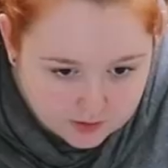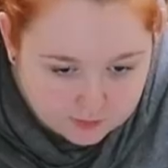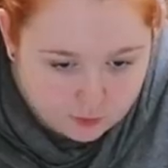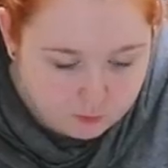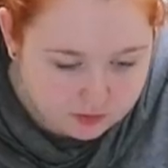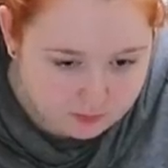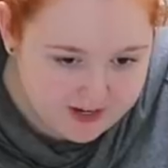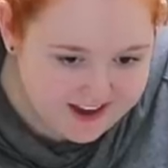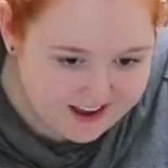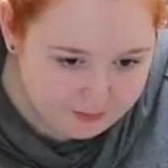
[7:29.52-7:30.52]
Scoop
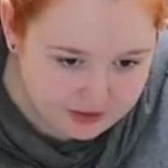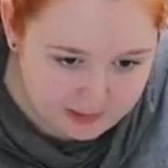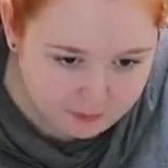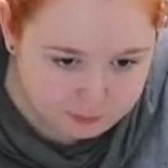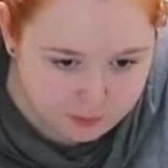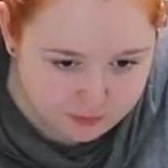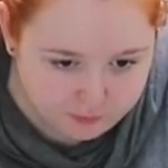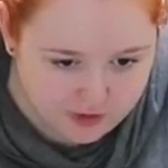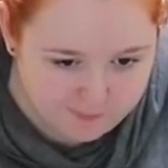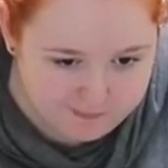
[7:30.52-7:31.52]
three and a half tablespoons
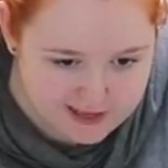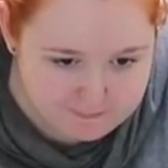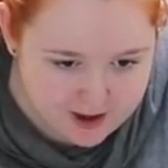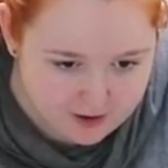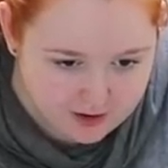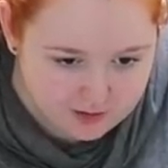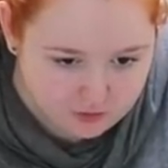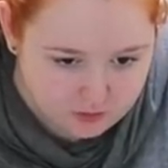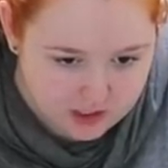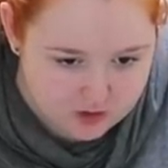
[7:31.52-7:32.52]
of cupcake batter
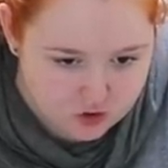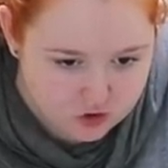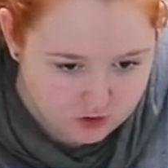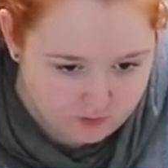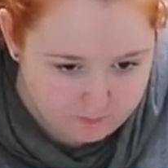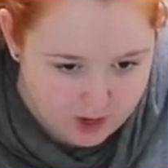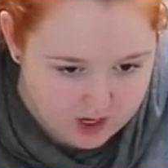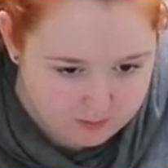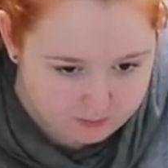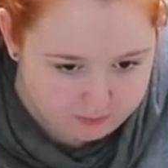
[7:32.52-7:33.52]
into each of the
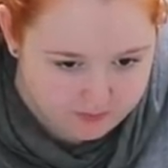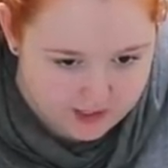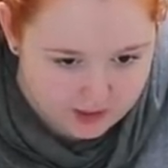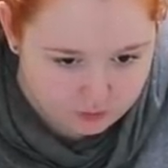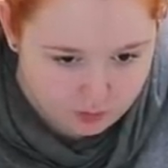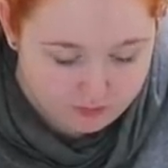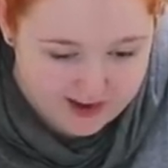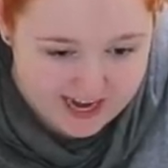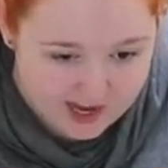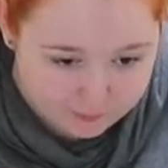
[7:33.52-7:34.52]
bottom of the
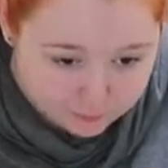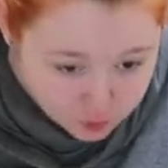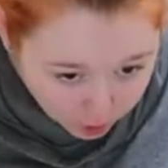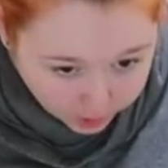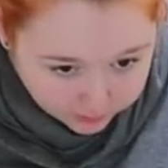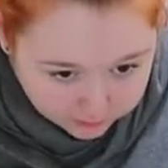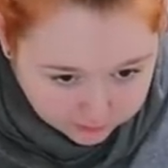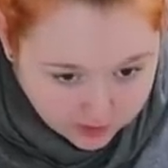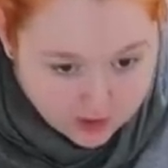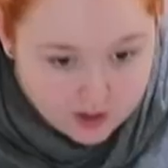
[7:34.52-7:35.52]
12 8 ounce jars.
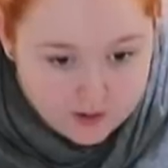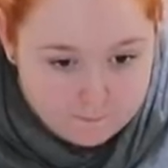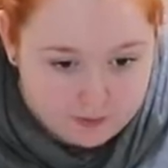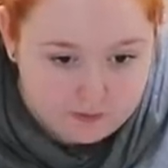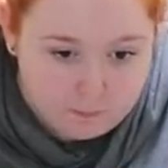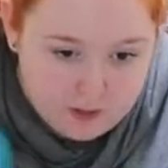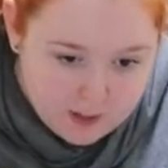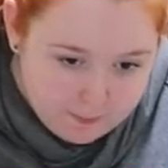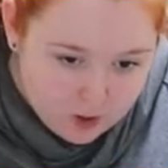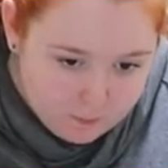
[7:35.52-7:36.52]
Place the
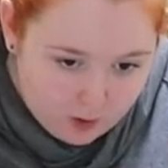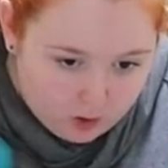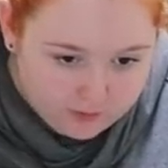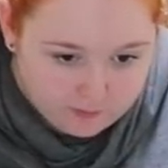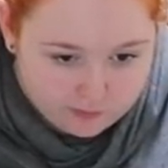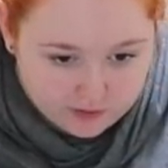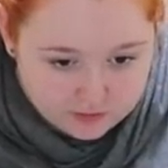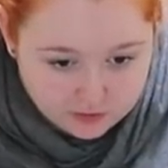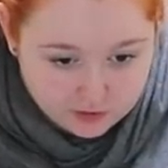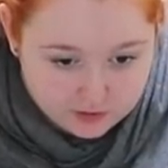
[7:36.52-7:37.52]
peanut butter ball in the
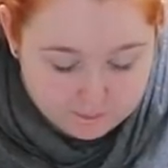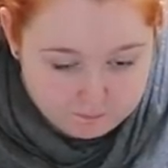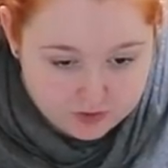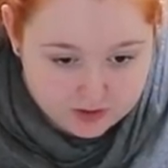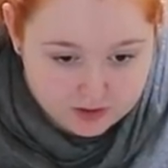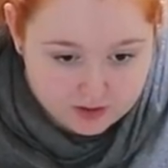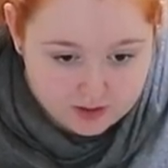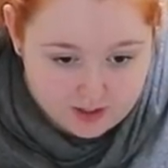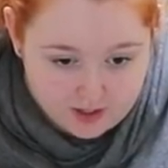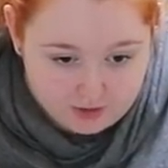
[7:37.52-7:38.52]
center
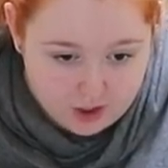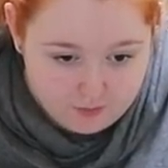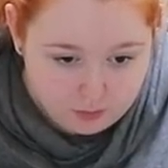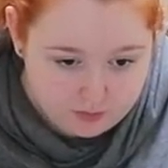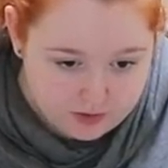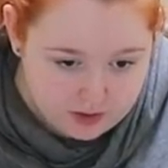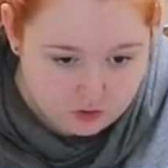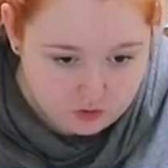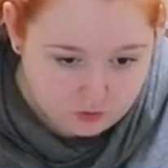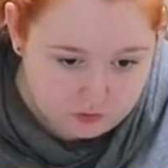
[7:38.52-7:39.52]
and cover with
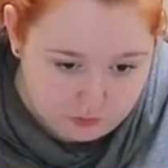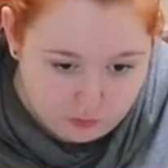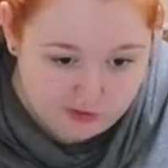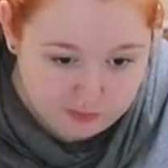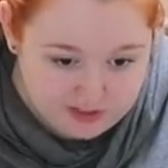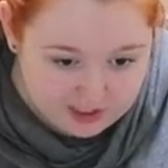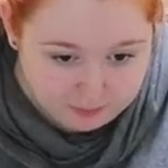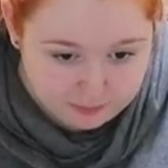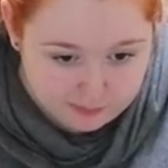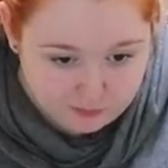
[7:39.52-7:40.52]
additional two to three
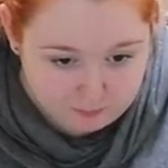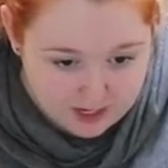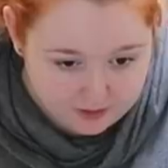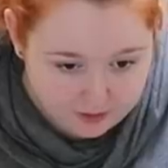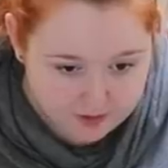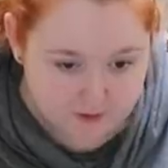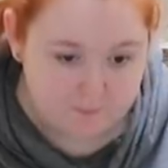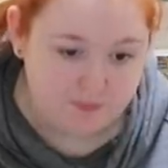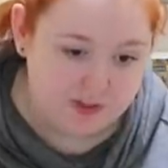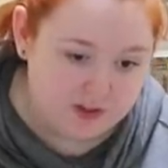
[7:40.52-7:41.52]
tablespoons of
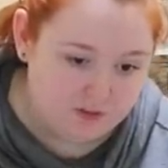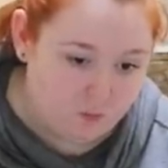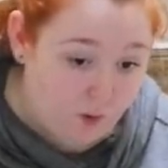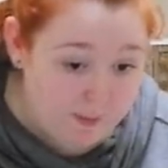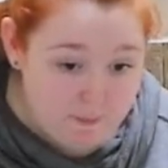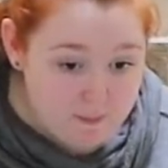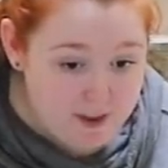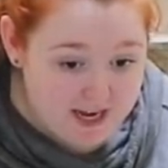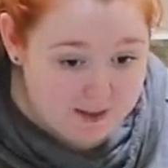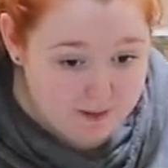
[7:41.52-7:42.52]
batter. Wipe
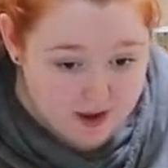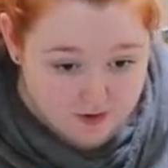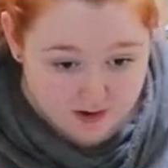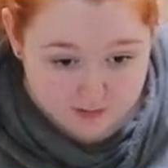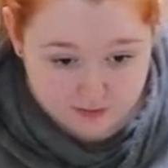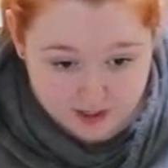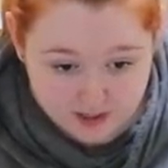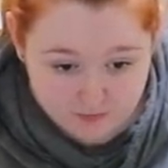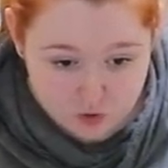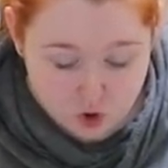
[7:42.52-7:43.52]
up any batter
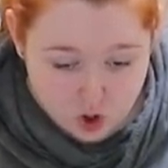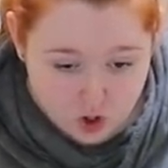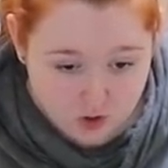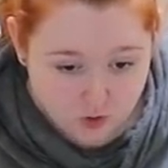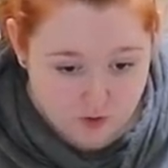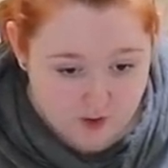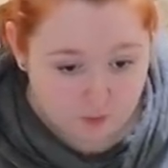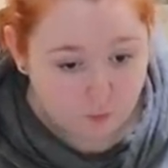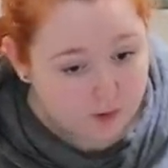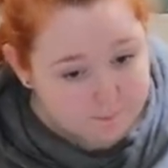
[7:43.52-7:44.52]
outside the jar or around
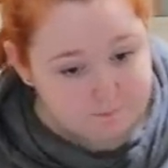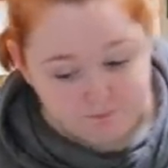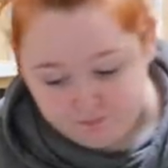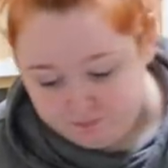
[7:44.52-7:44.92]
the rim.